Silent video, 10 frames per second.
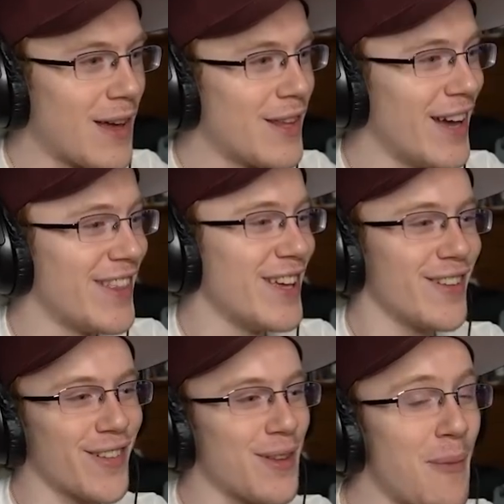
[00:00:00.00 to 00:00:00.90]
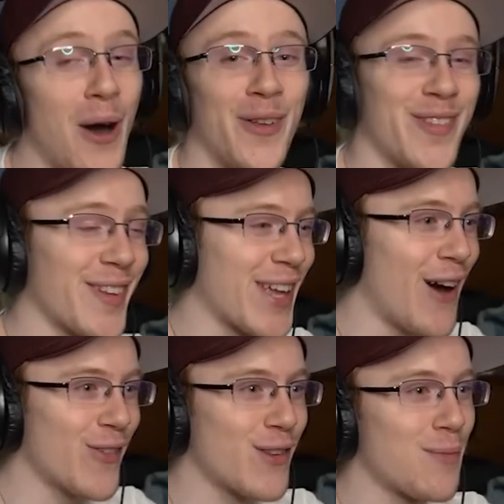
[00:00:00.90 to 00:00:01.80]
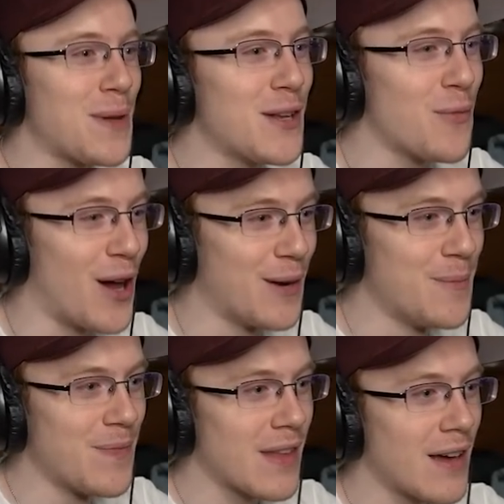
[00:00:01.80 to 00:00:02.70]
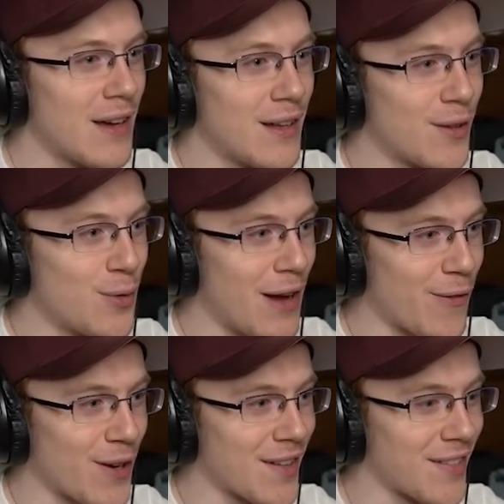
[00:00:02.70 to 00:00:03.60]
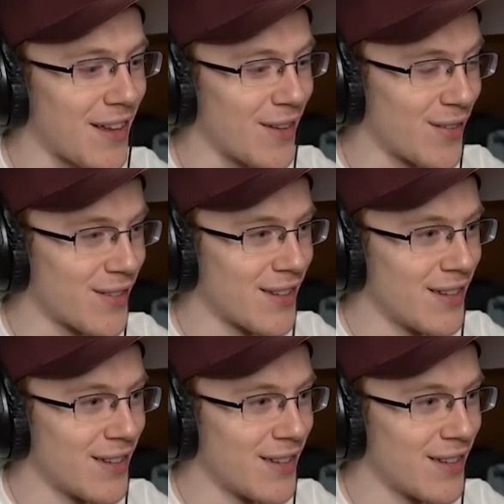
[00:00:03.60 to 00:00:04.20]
This is the most scuffed speedrun to ever exist.